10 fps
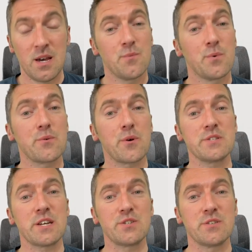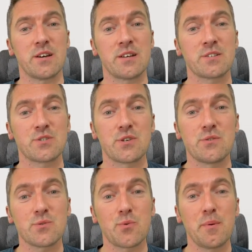With quotation learning,
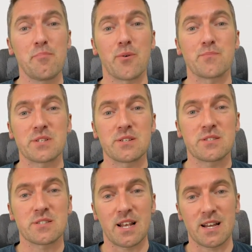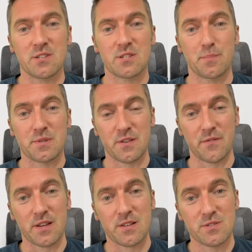students will be prompted to select a
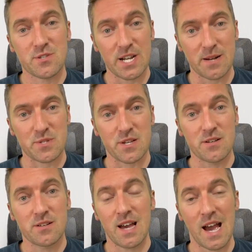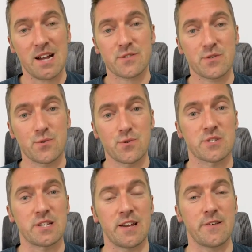specific chapter, act or
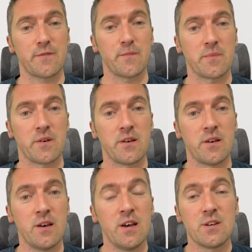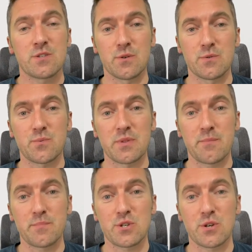stave. Students will
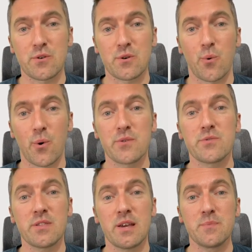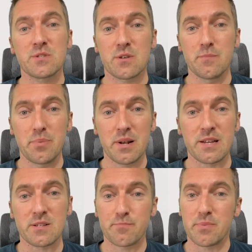then be shown a quote that they must
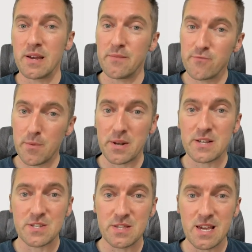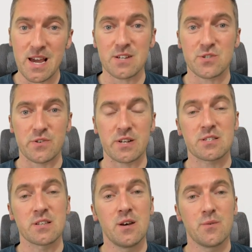complete by replacing the
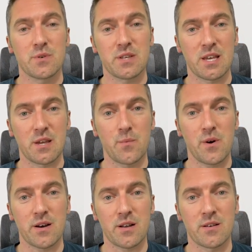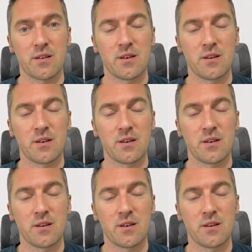asterisk with a key word.